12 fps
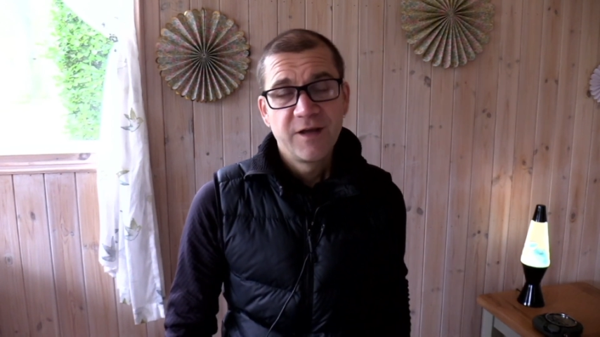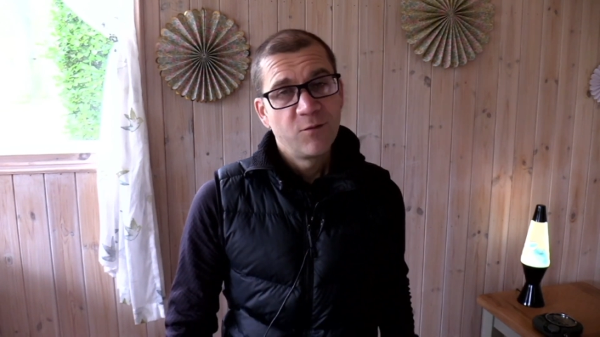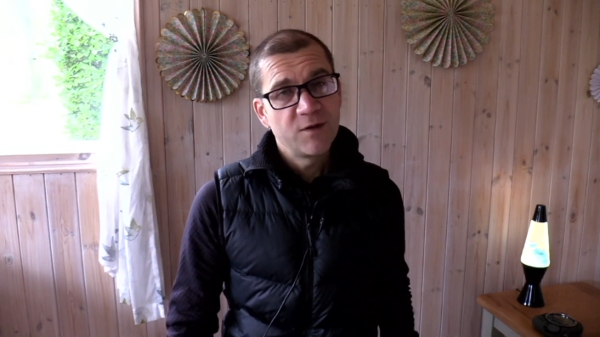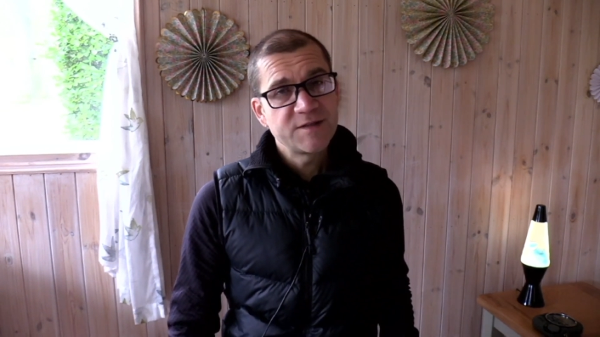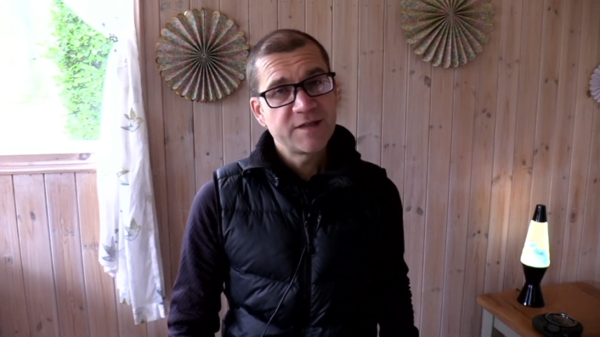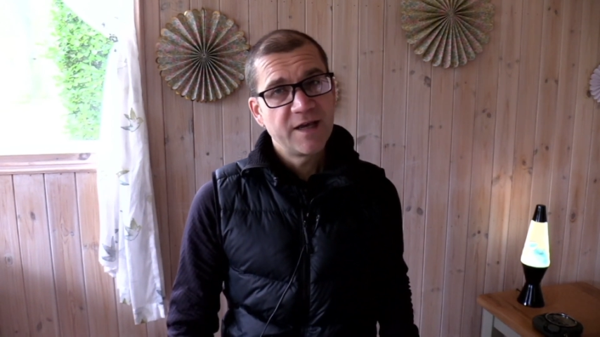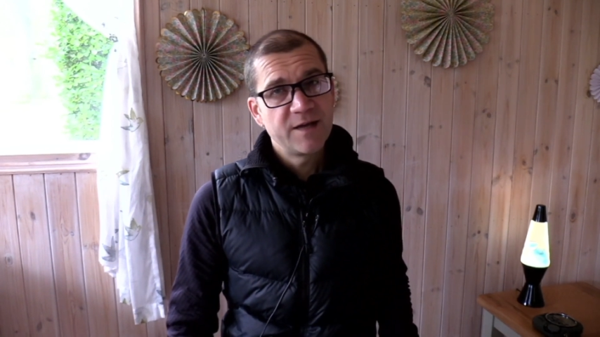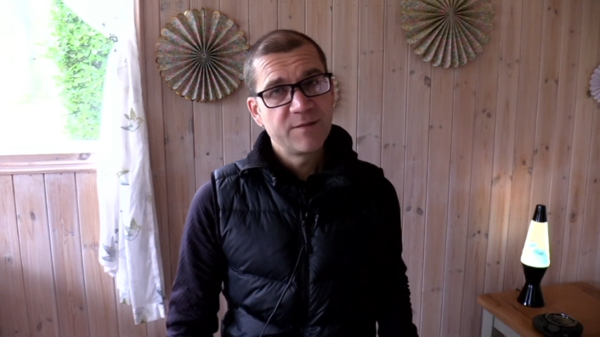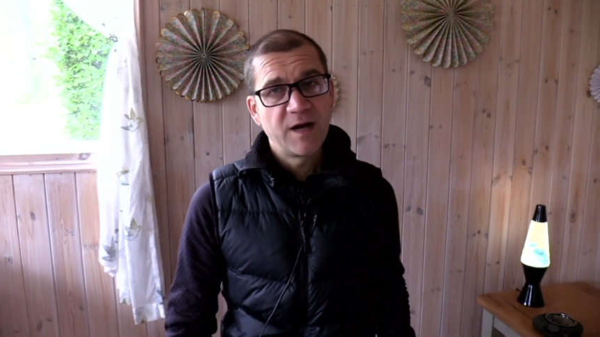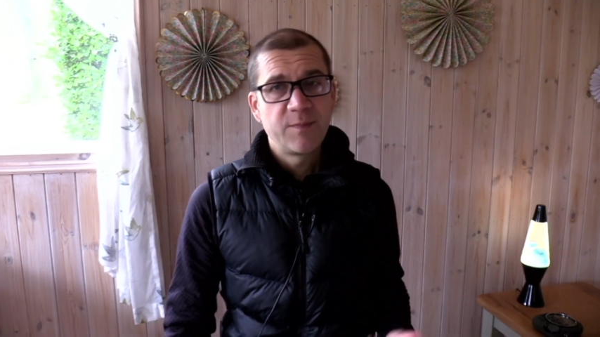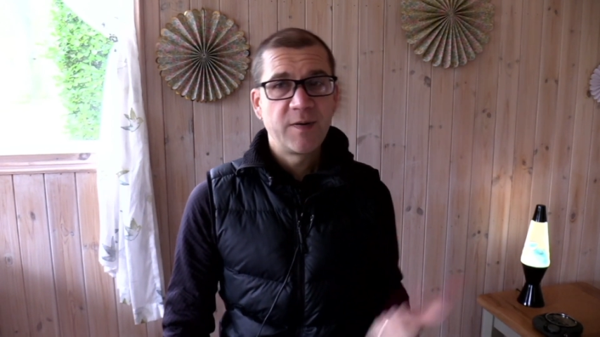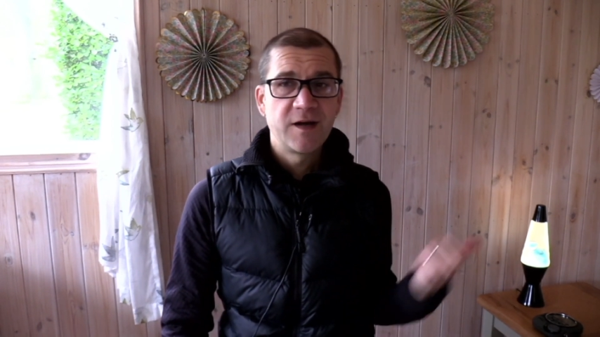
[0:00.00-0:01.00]
Once again,
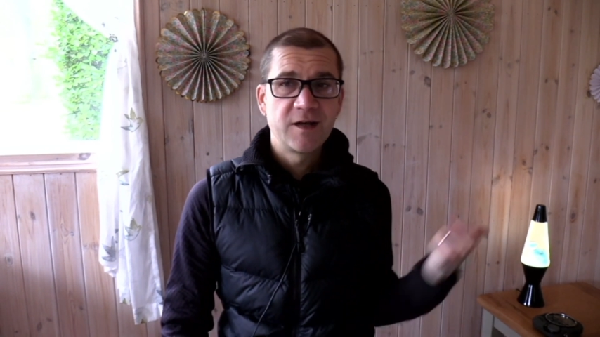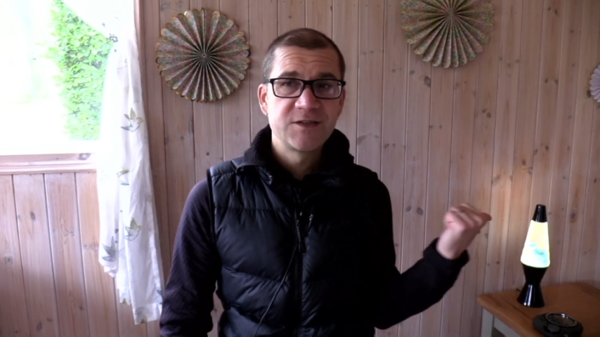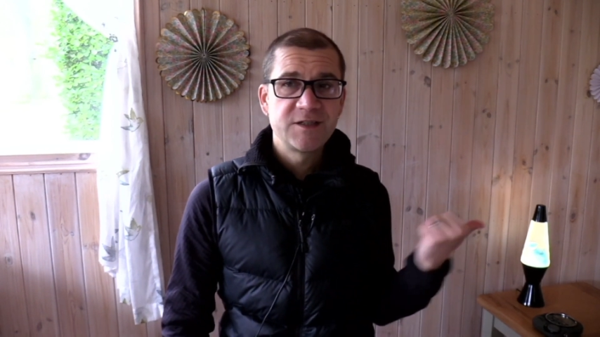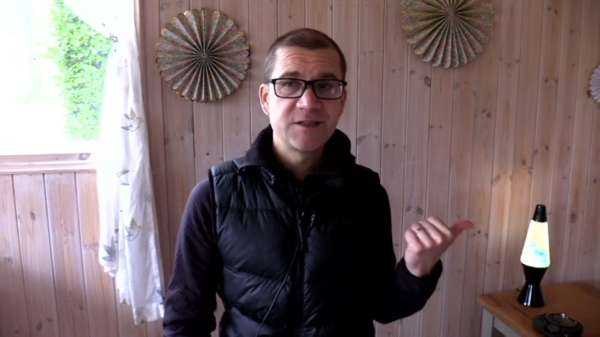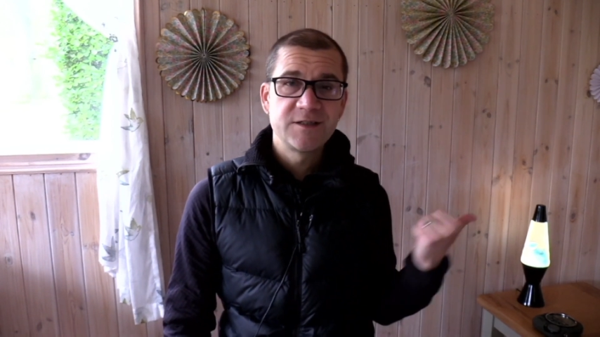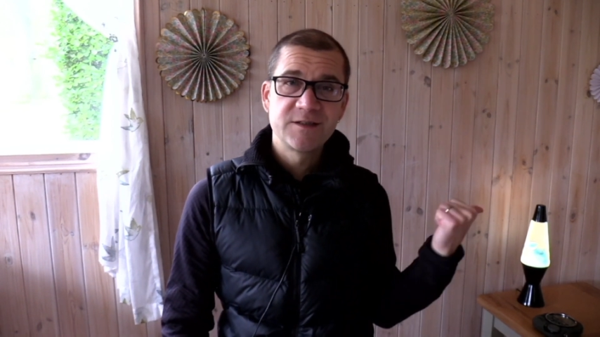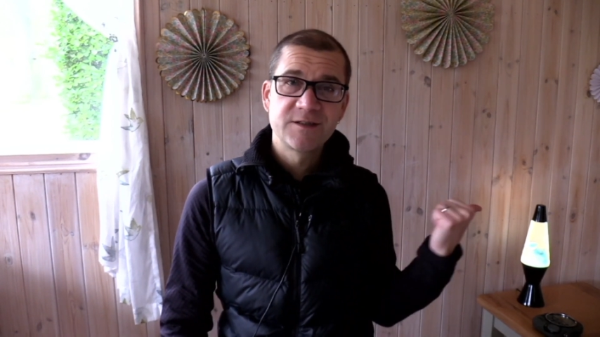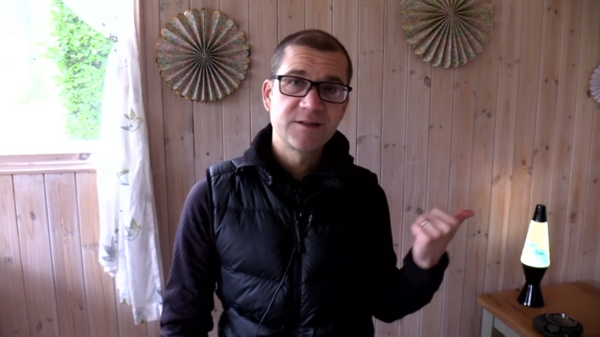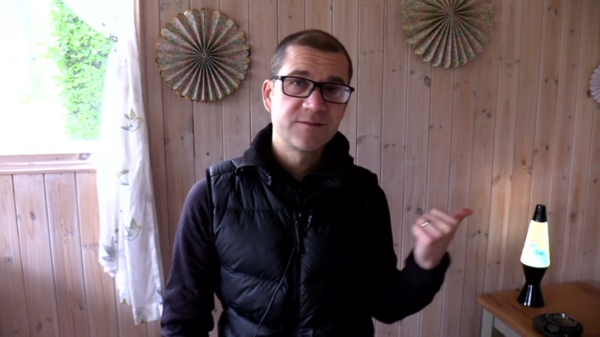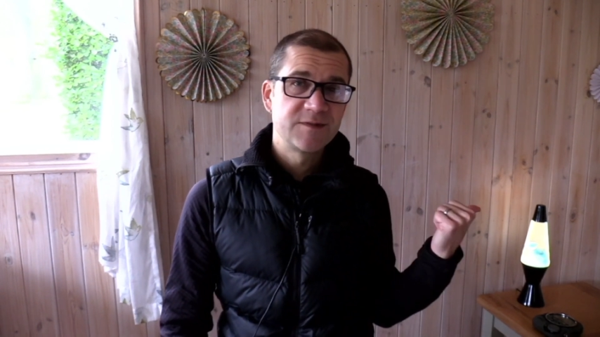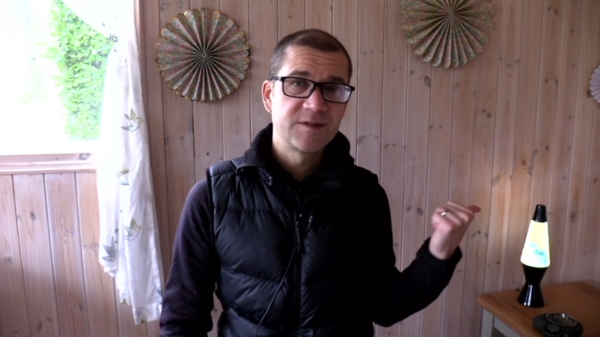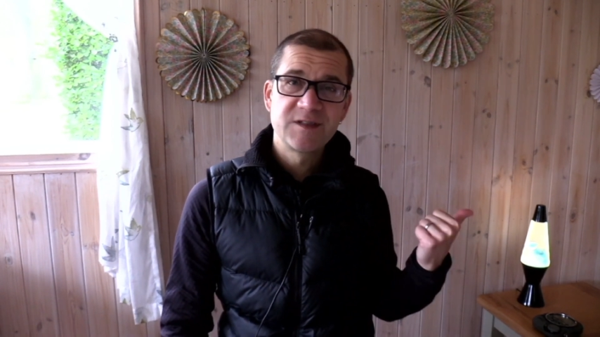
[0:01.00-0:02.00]
my apologies.
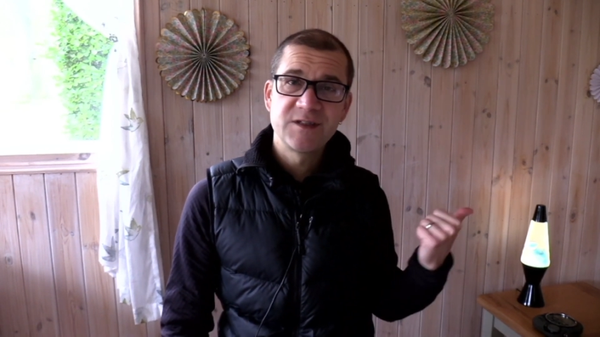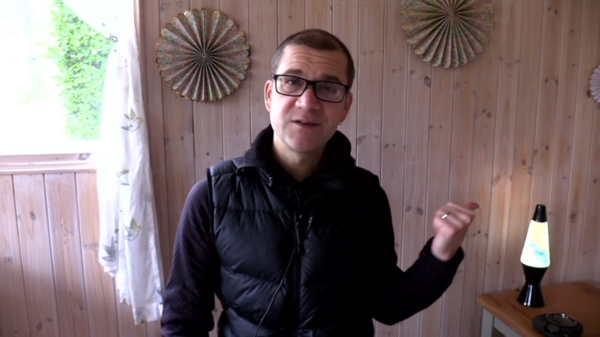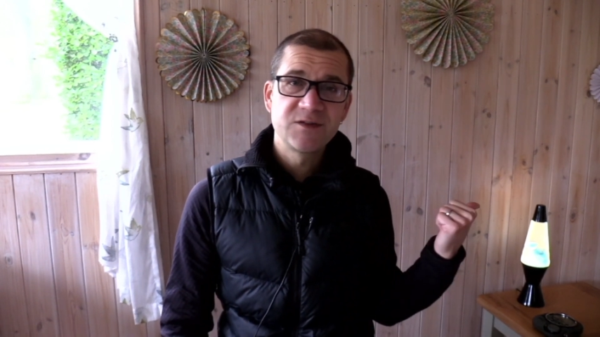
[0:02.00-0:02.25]
Still